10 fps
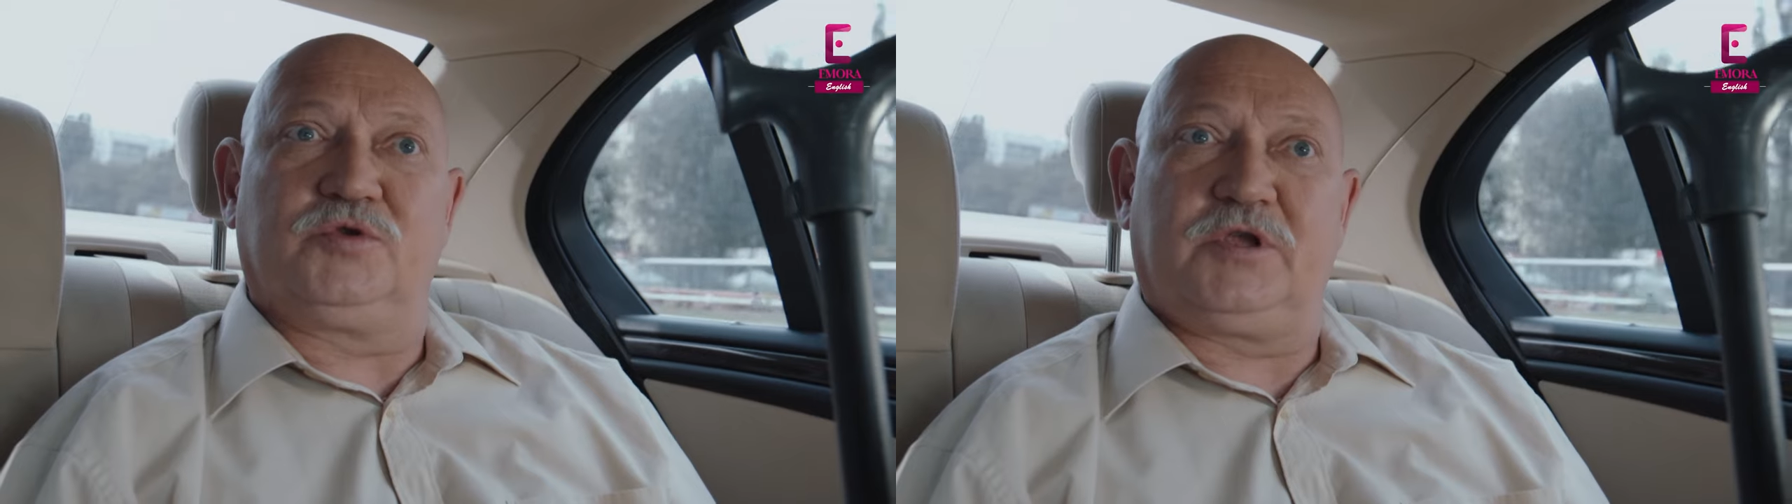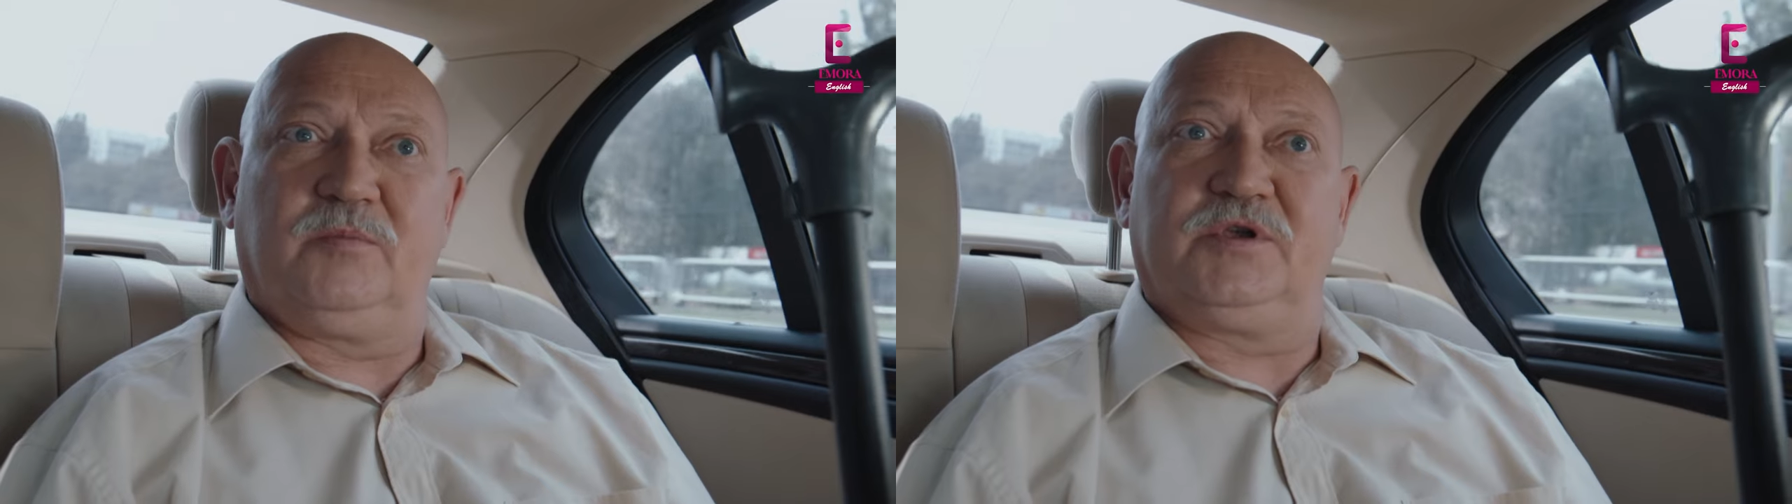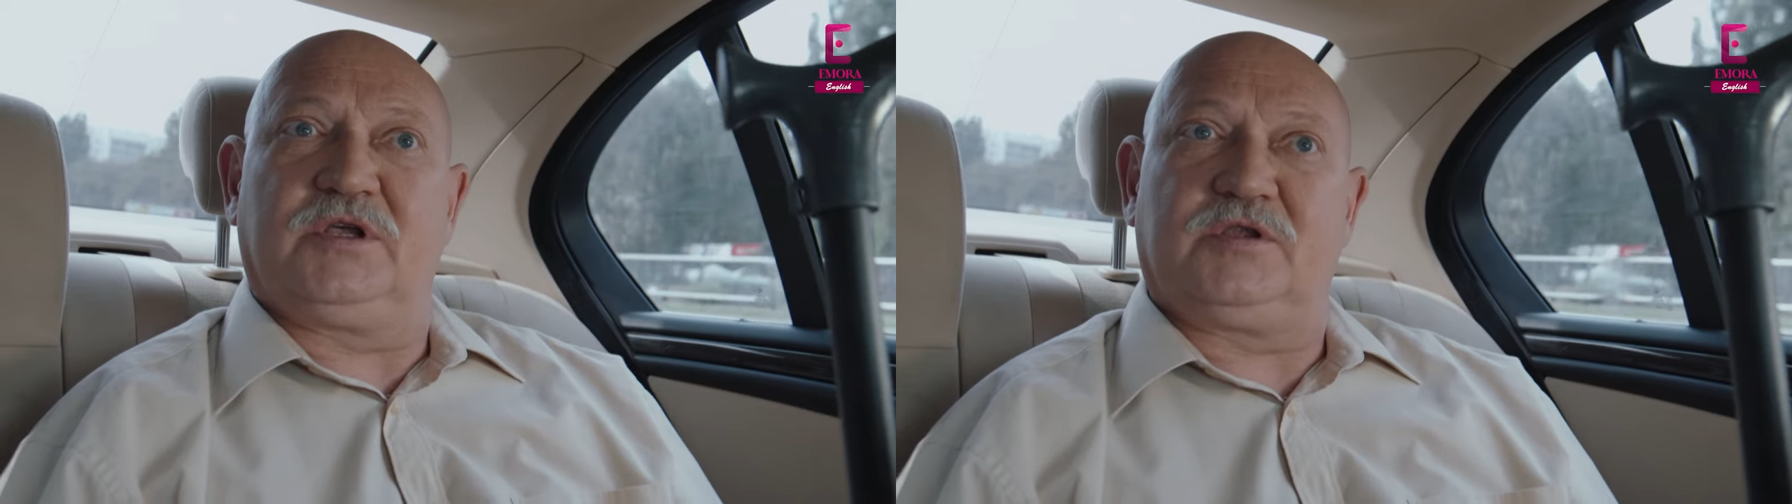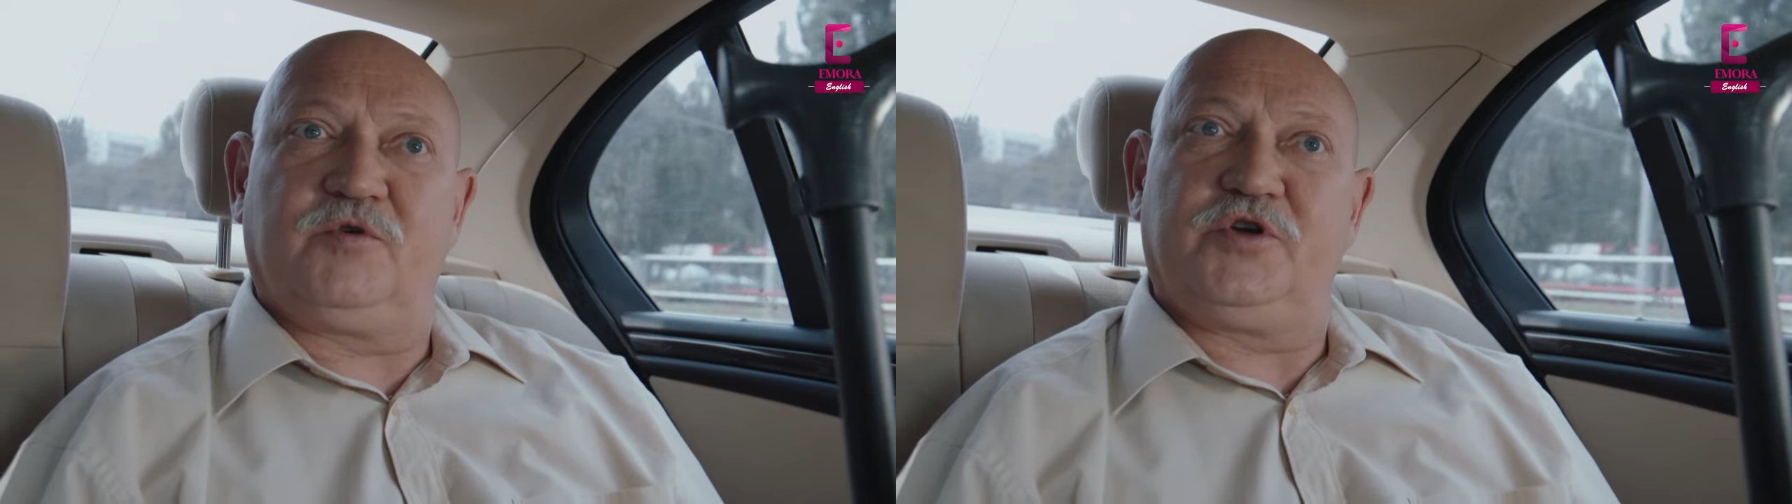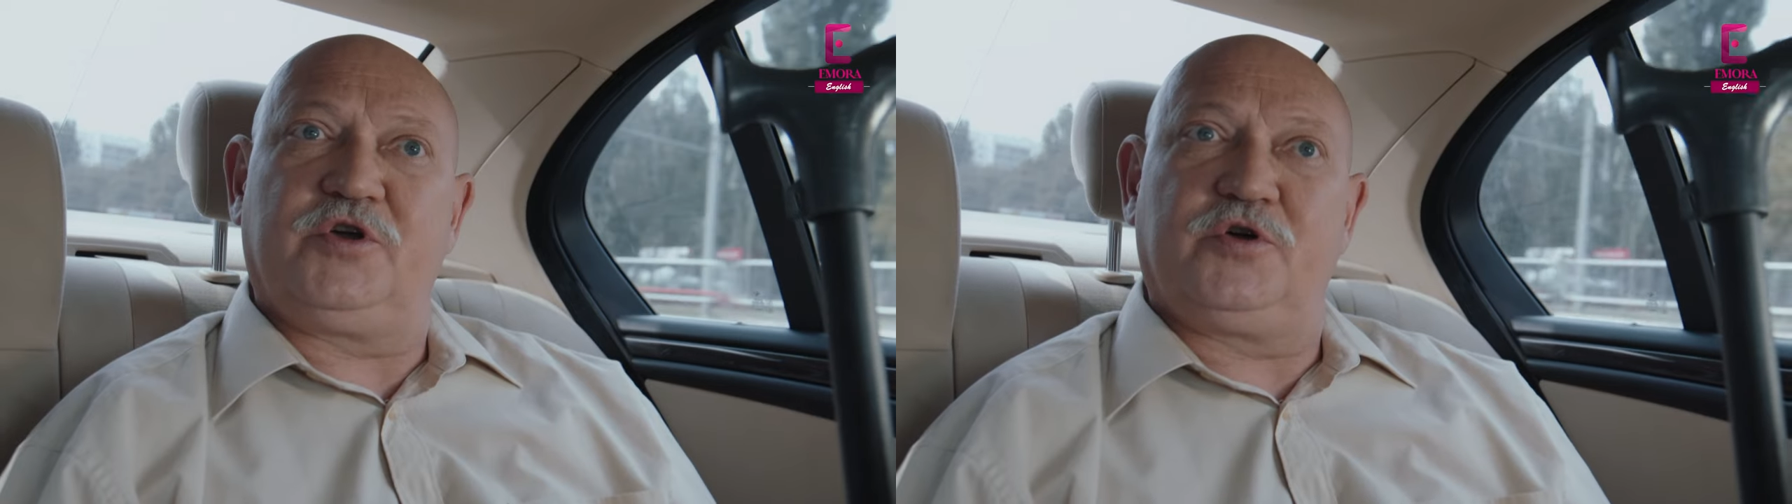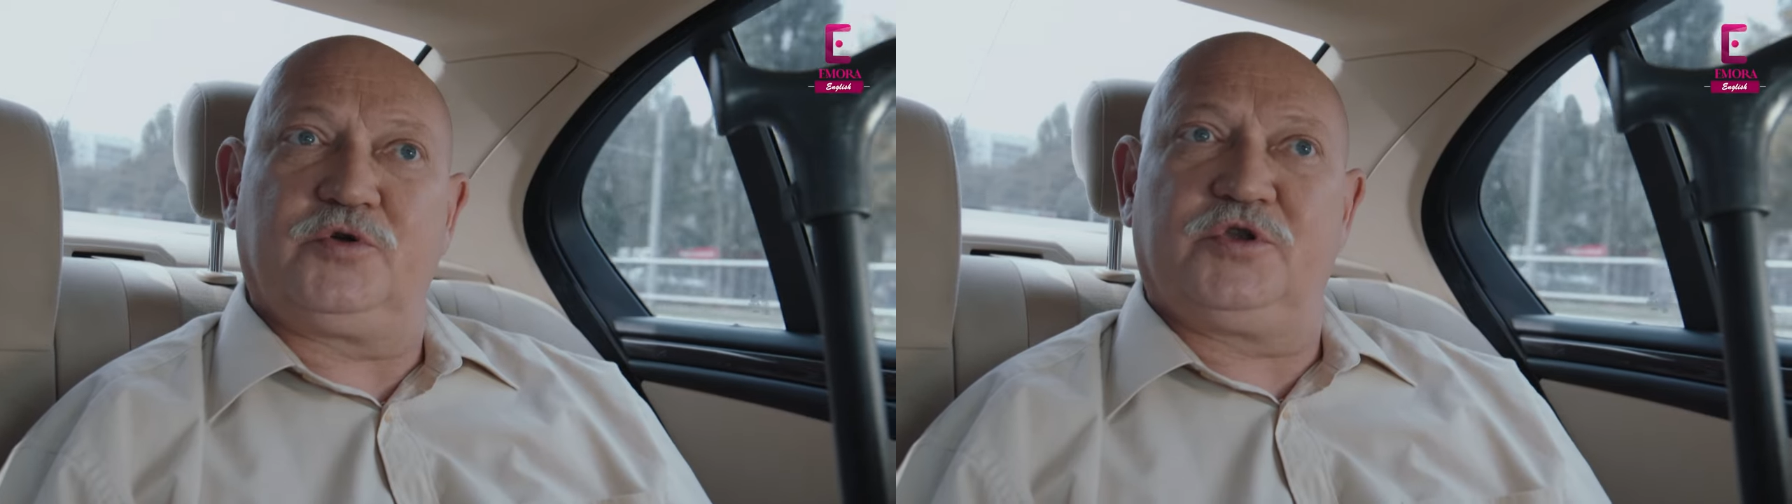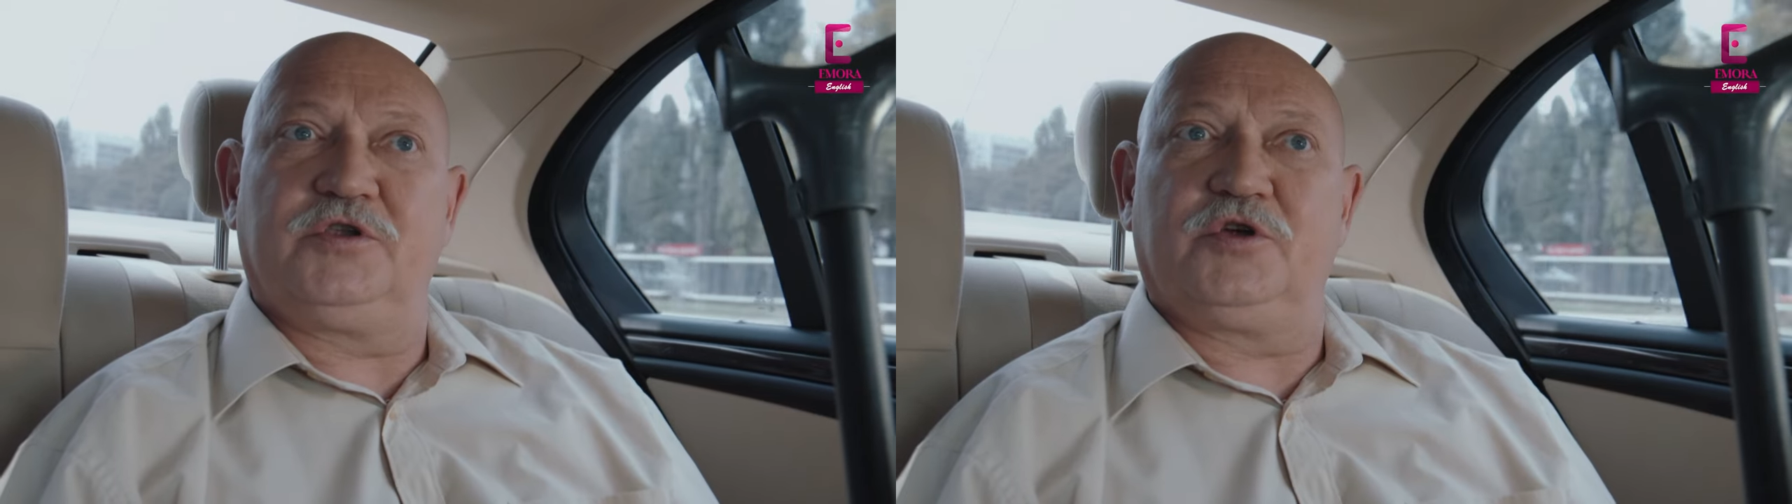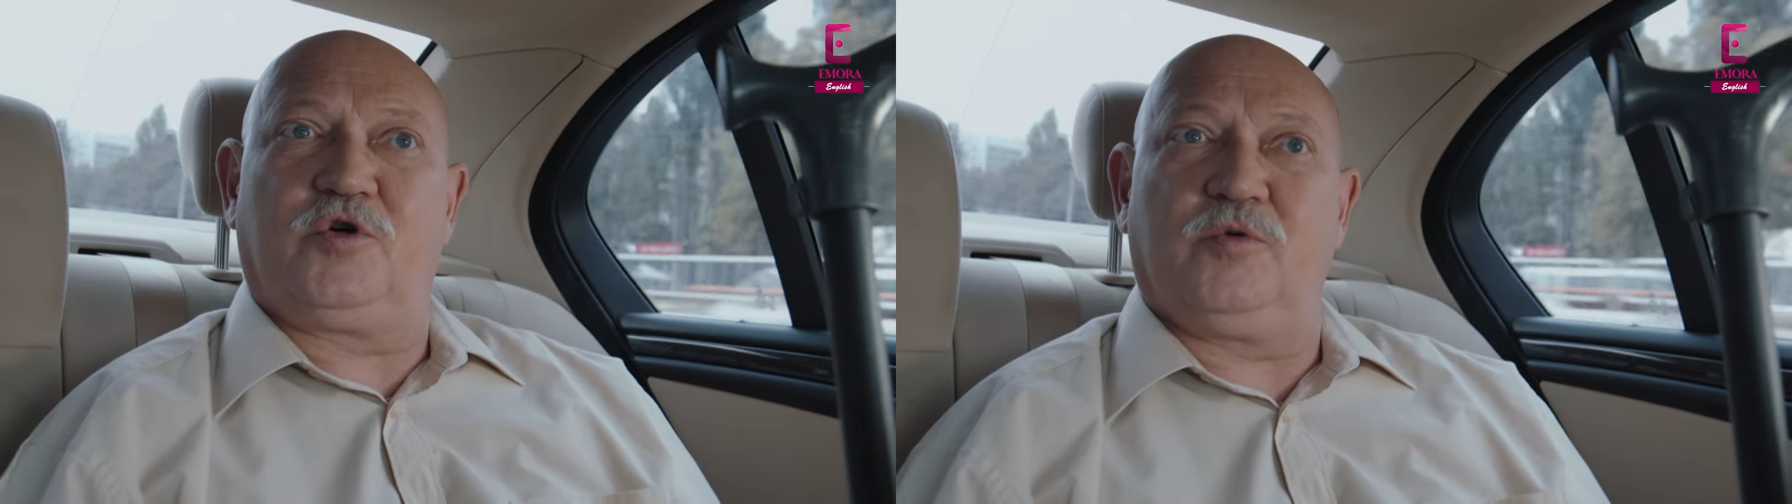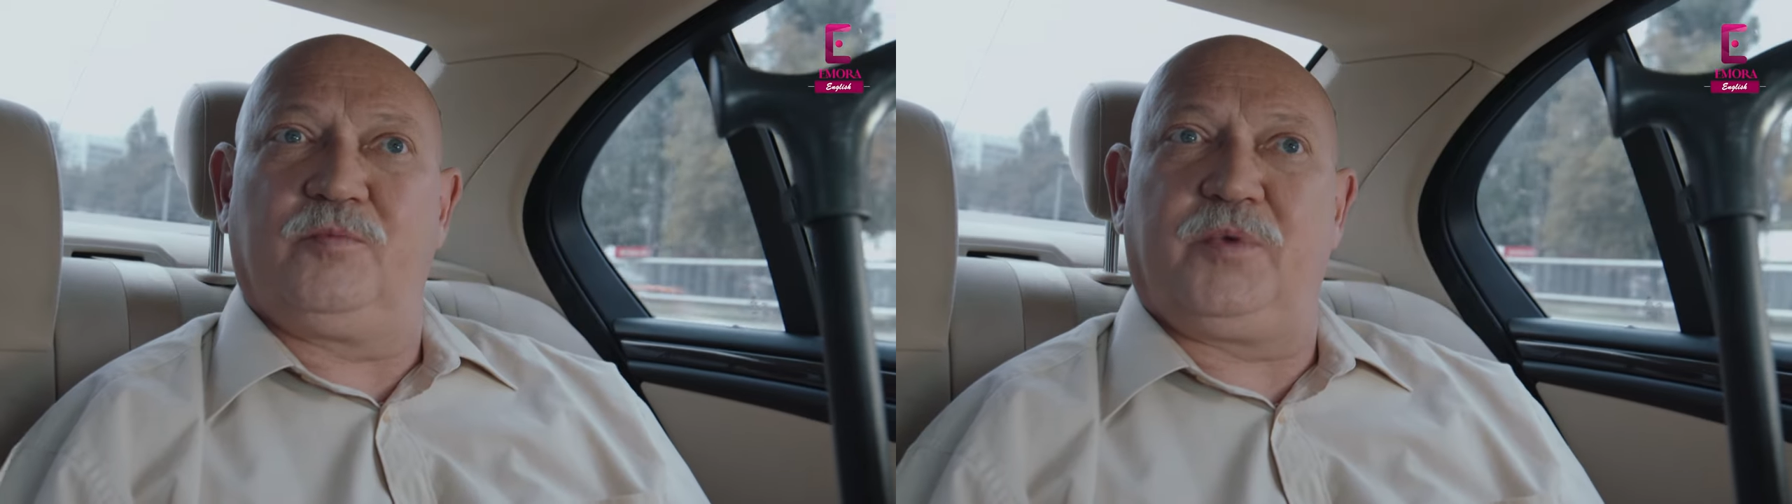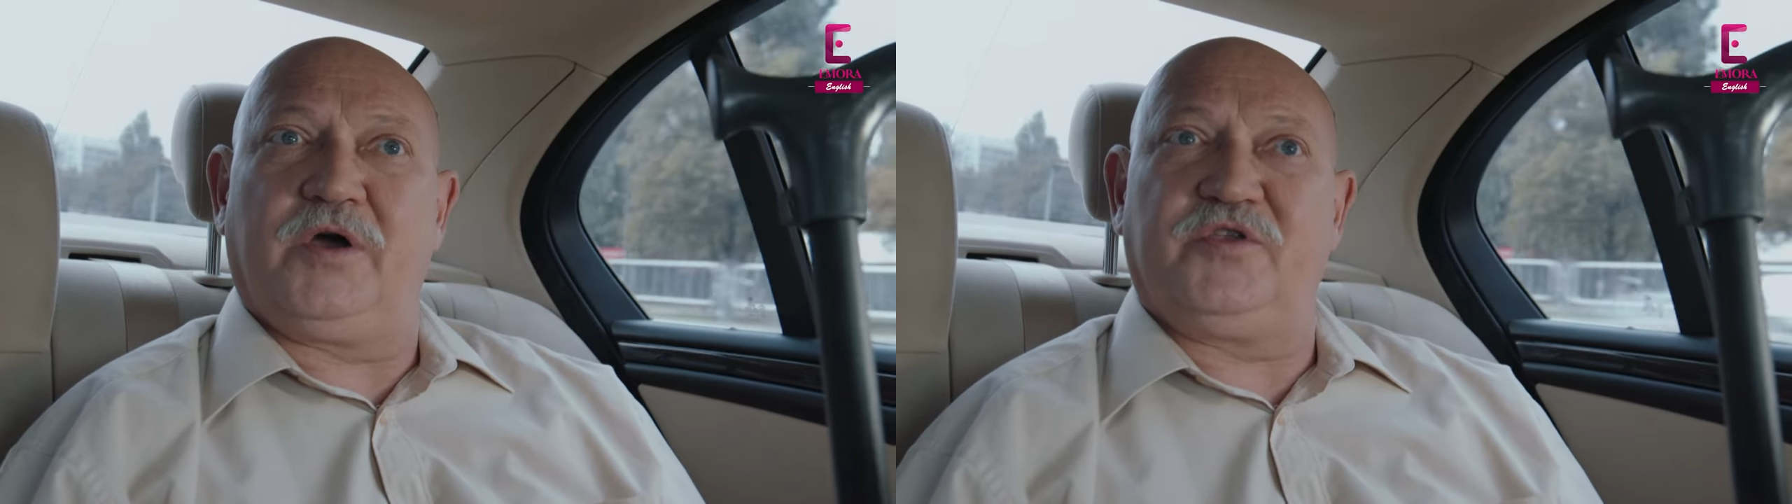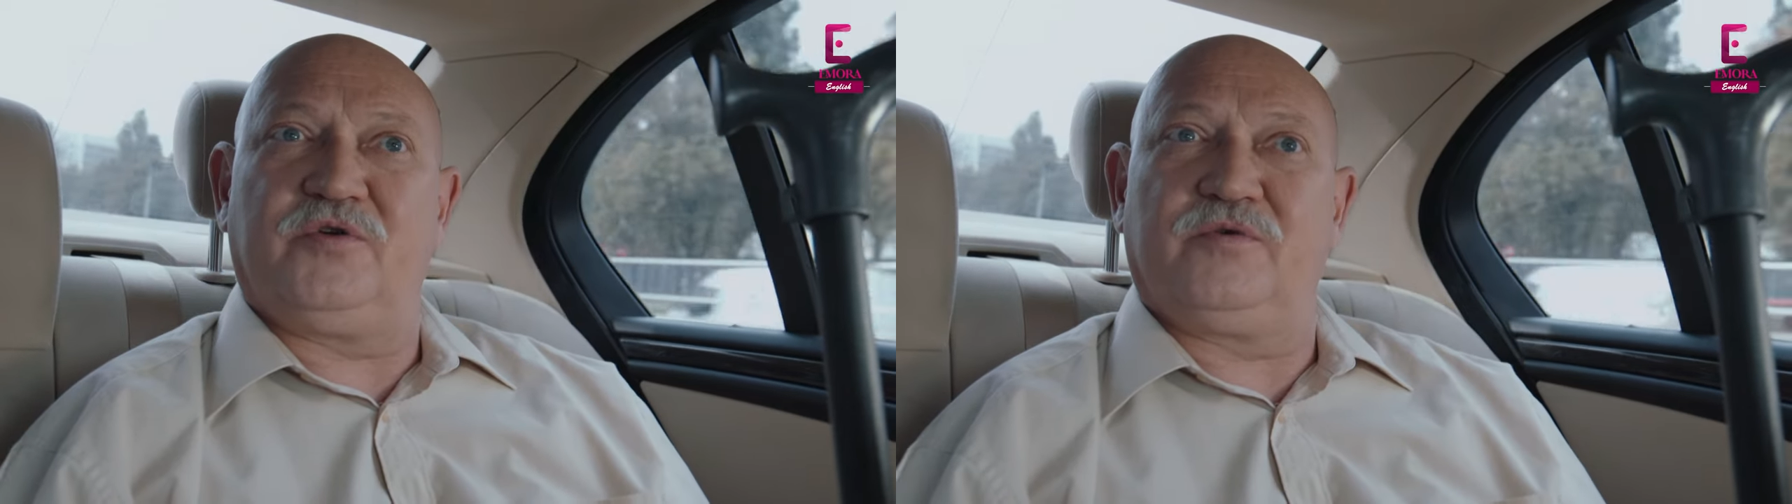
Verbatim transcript: the company from you and your family.